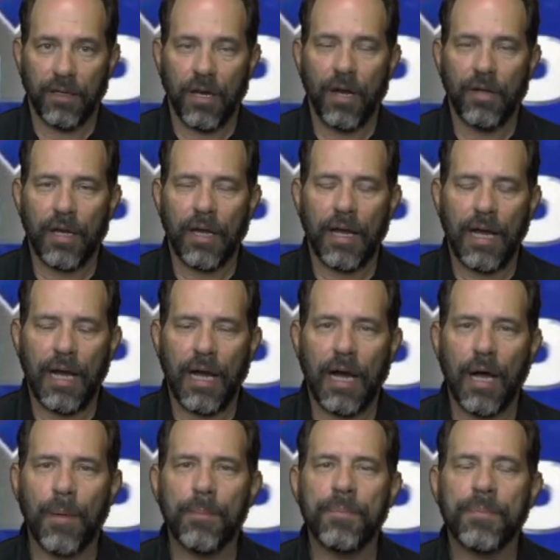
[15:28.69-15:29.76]
Okay.
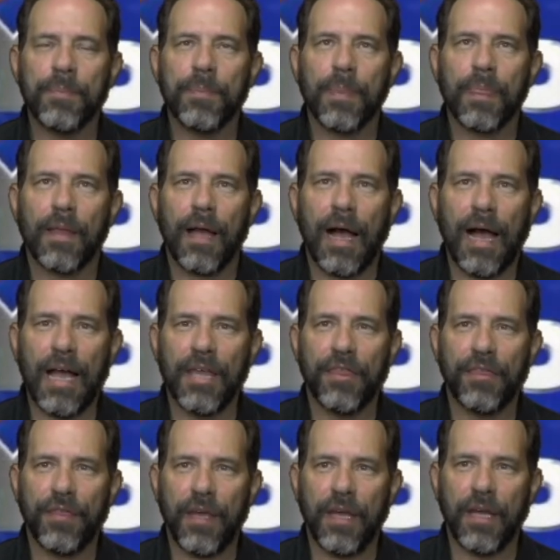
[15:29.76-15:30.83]
I
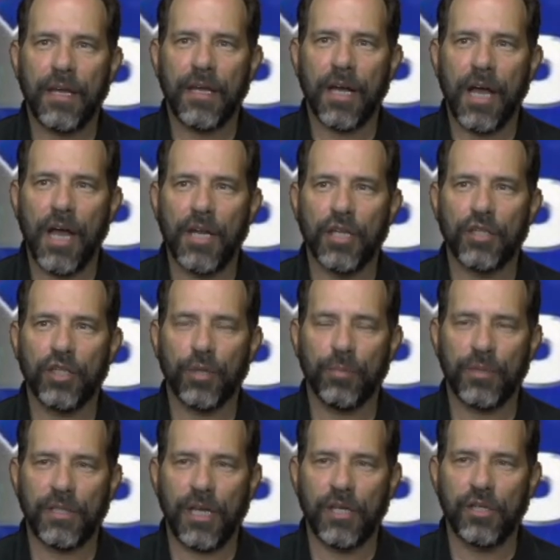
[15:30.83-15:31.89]
think an
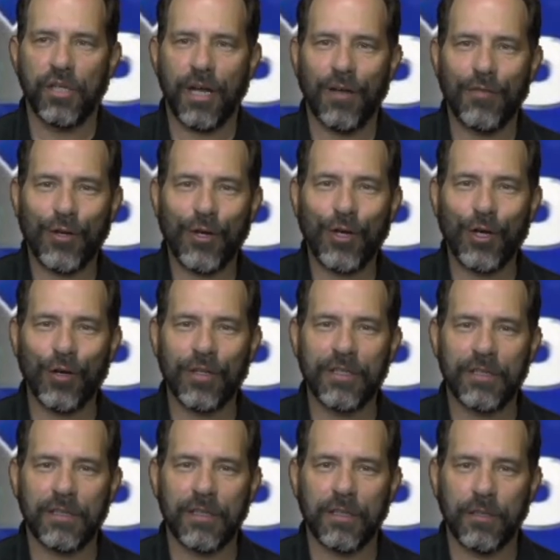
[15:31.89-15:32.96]
interpretation of the
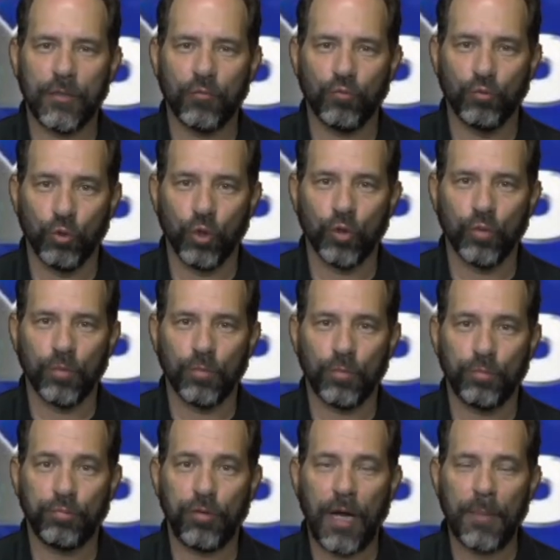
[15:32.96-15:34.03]
current rule
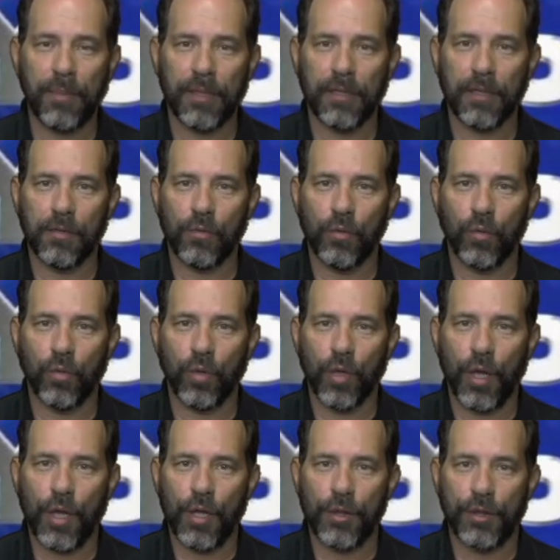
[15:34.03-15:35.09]
probably
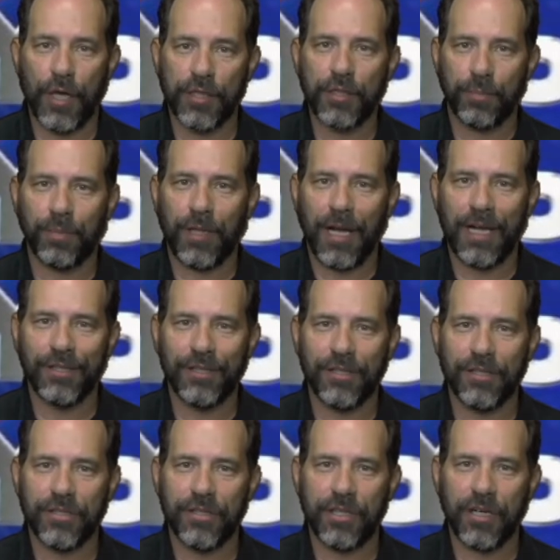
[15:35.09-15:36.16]
does apply to
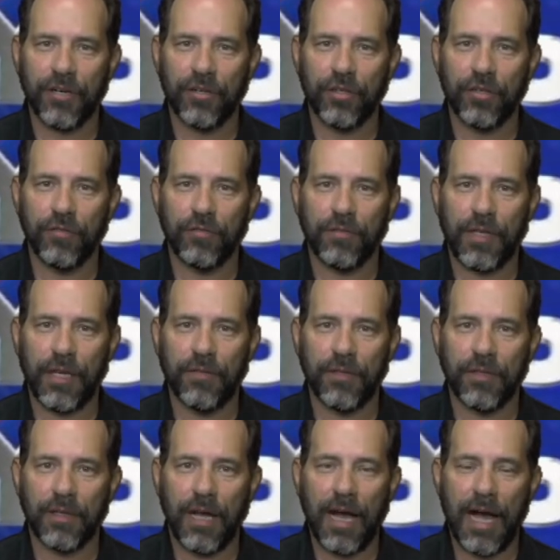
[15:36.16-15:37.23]
the scenario you've
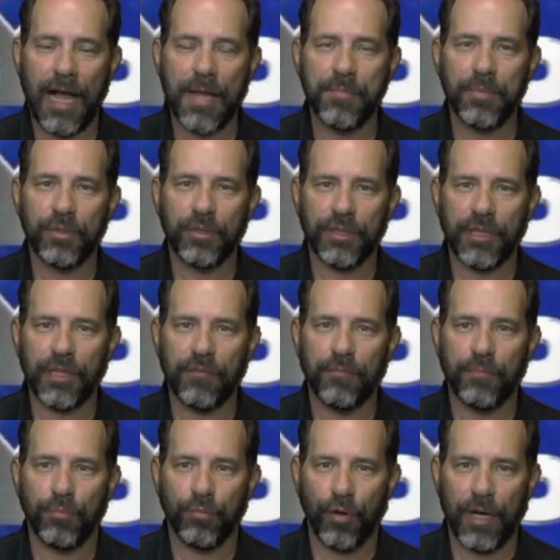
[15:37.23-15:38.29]
given. I
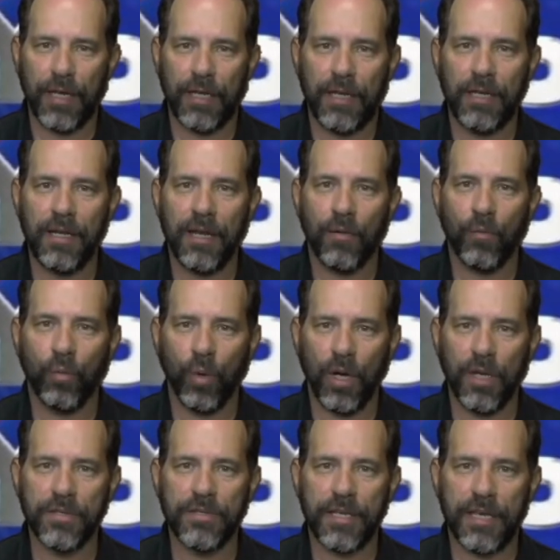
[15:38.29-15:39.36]
believe Brady
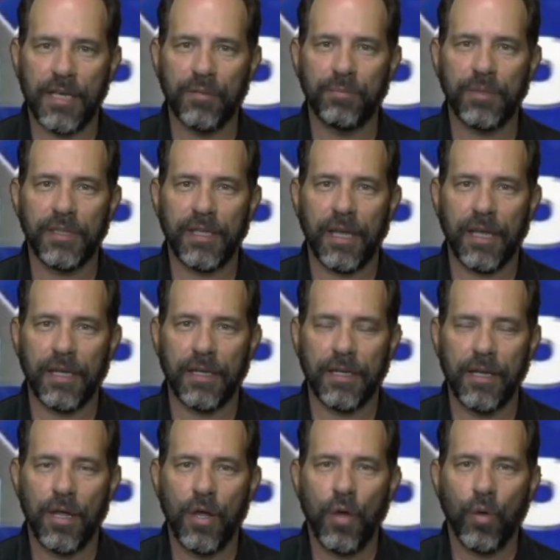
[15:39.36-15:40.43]
was
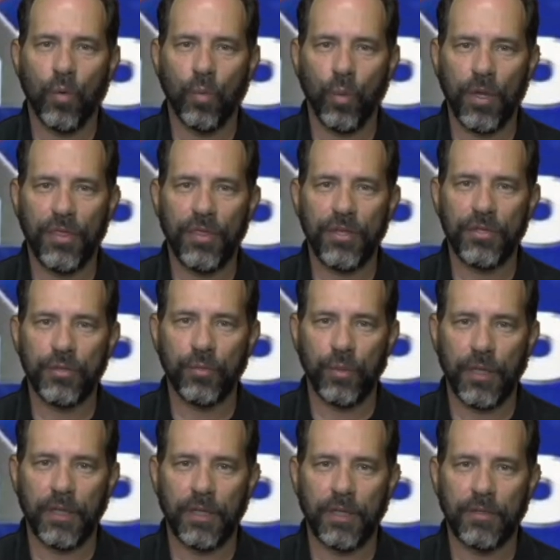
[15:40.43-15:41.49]
implicated with this
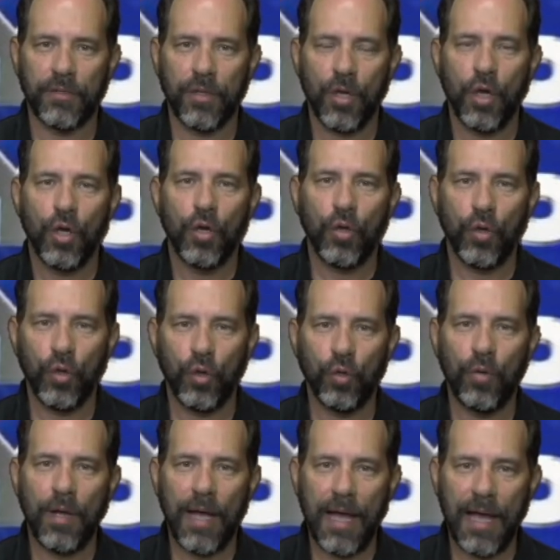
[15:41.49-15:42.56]
witness
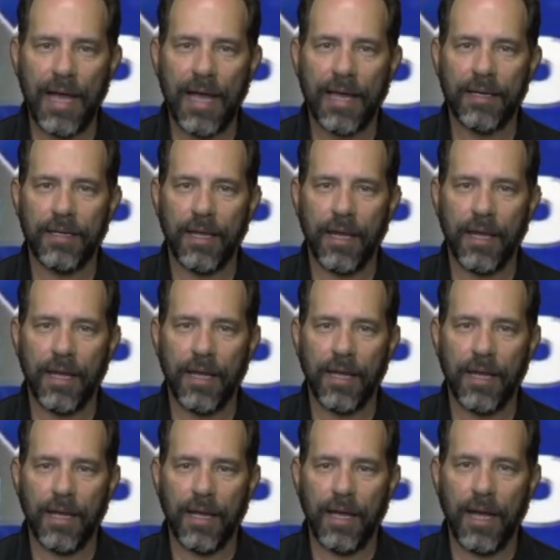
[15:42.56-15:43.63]
who had
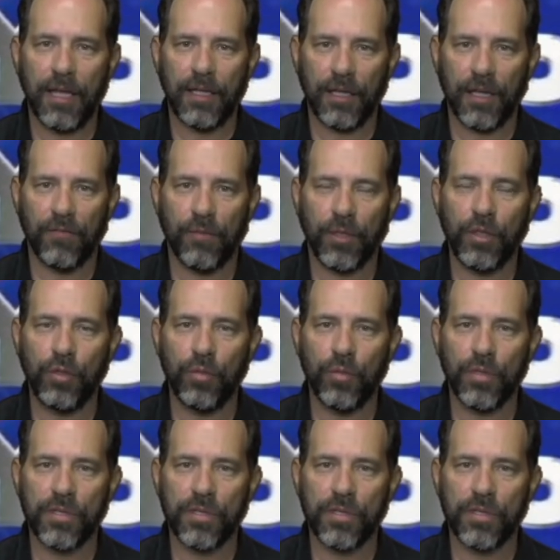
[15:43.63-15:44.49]
a loved one who